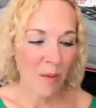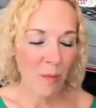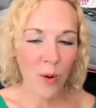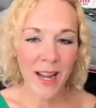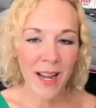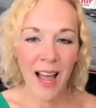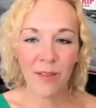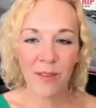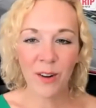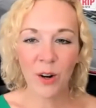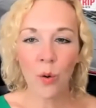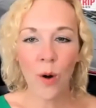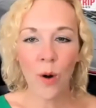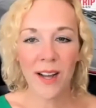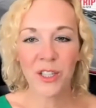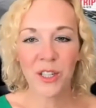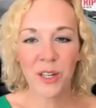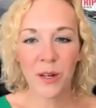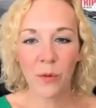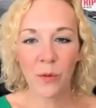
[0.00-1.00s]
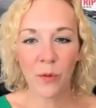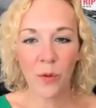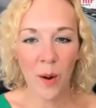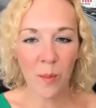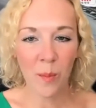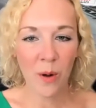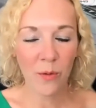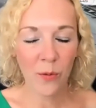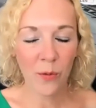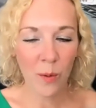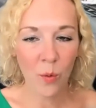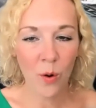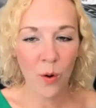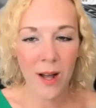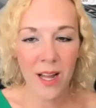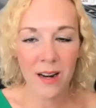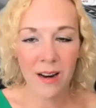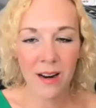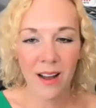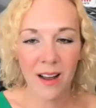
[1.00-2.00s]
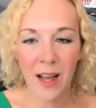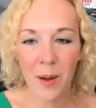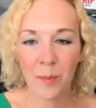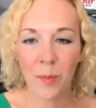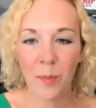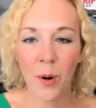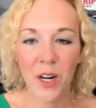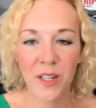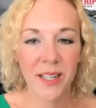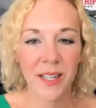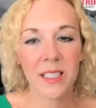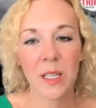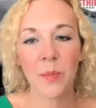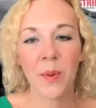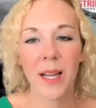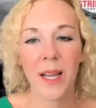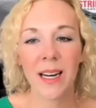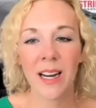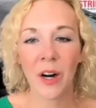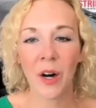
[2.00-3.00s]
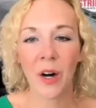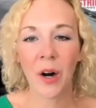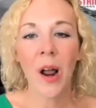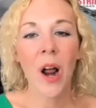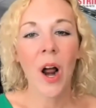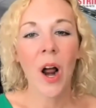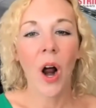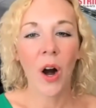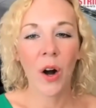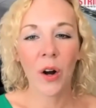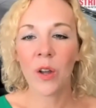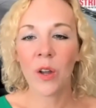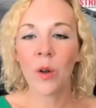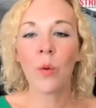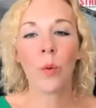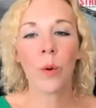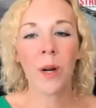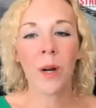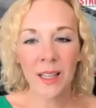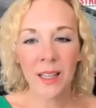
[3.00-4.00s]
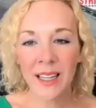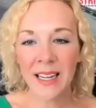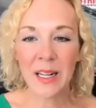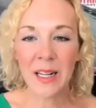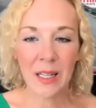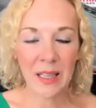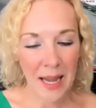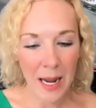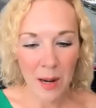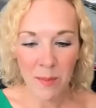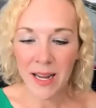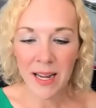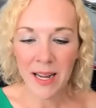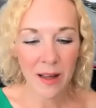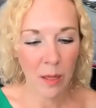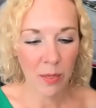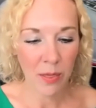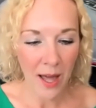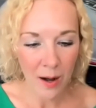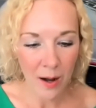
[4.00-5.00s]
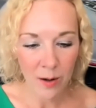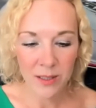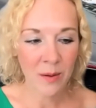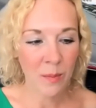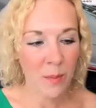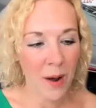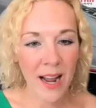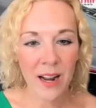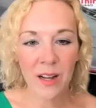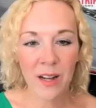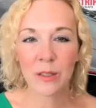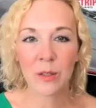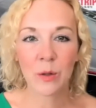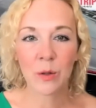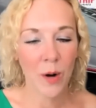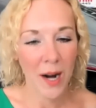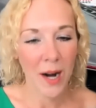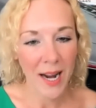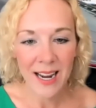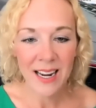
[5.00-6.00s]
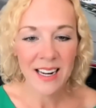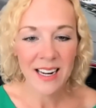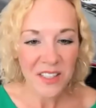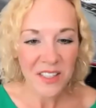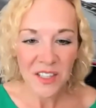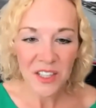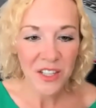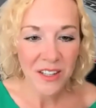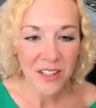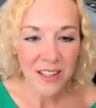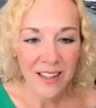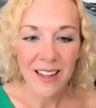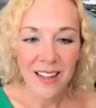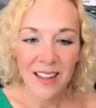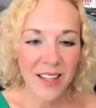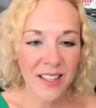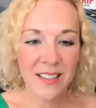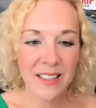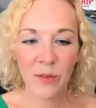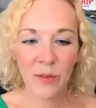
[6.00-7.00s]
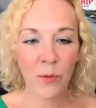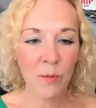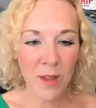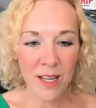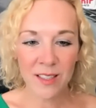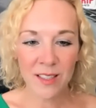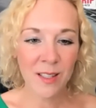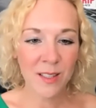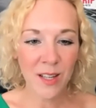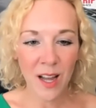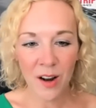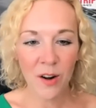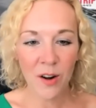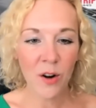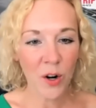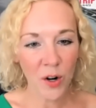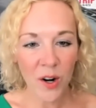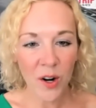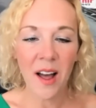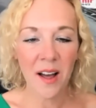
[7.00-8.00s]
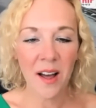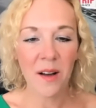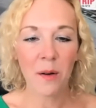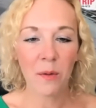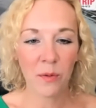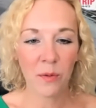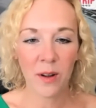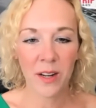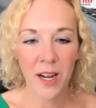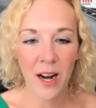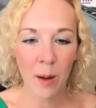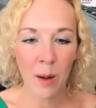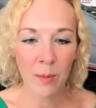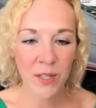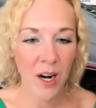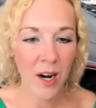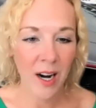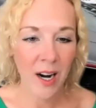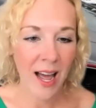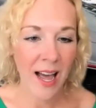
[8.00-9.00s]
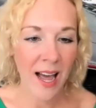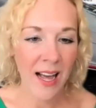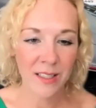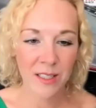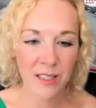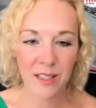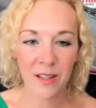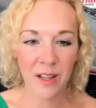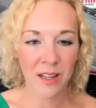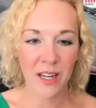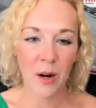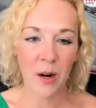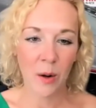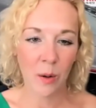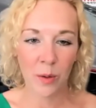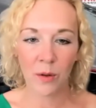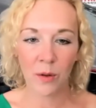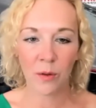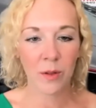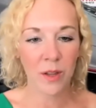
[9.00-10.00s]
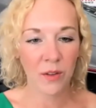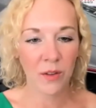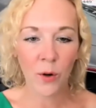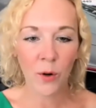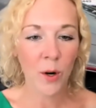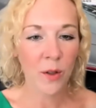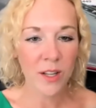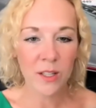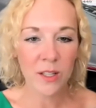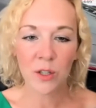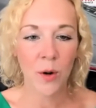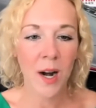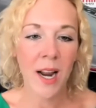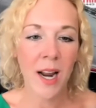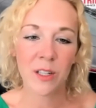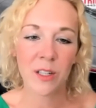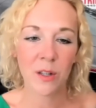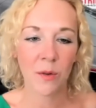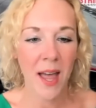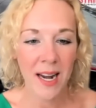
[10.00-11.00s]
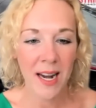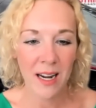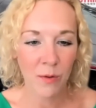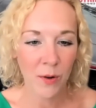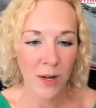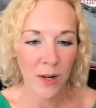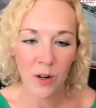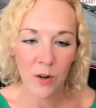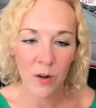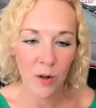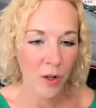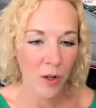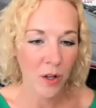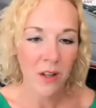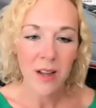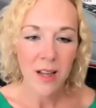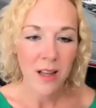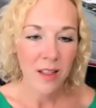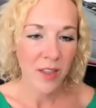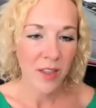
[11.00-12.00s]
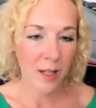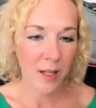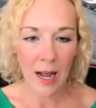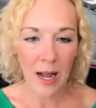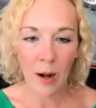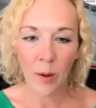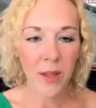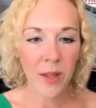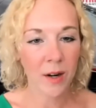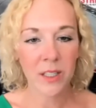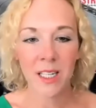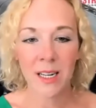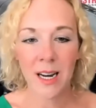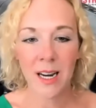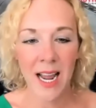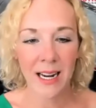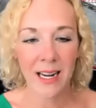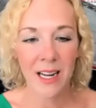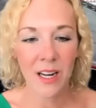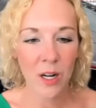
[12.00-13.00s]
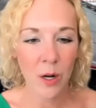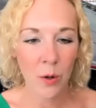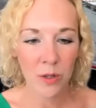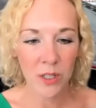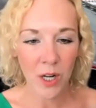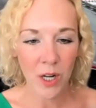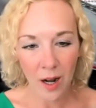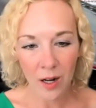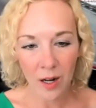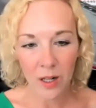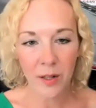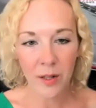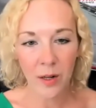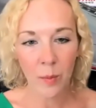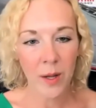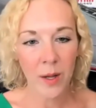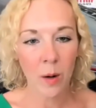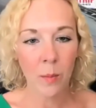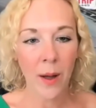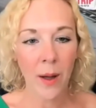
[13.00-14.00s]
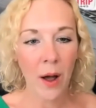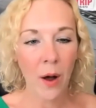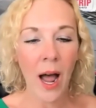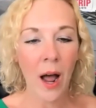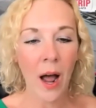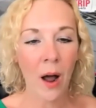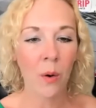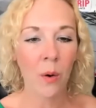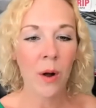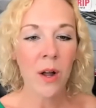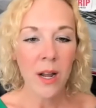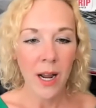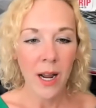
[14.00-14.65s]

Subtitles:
we have a question from one participant here. Are you really claiming 1,000 miles range? This is unheard of. Yeah, Aptera has the furthest range of any vehicle that's out there today. Can you talk a little bit about how